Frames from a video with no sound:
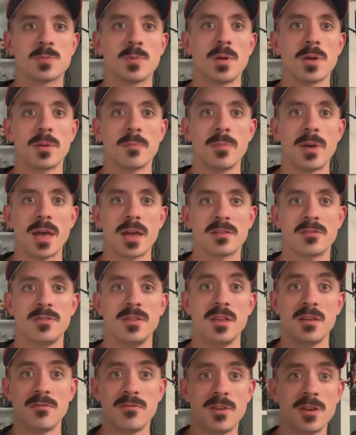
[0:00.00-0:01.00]
welcome back to
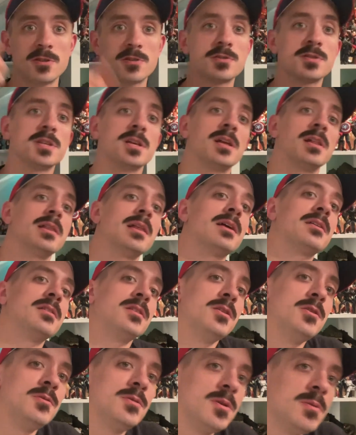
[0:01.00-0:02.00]
the Adventures in
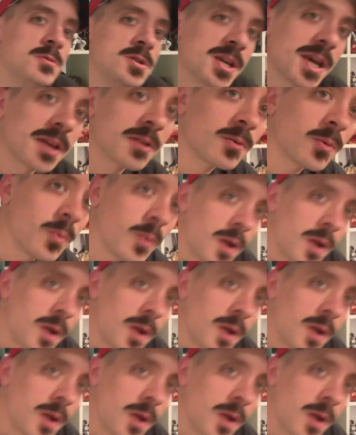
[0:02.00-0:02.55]
Collecting YouTube channel,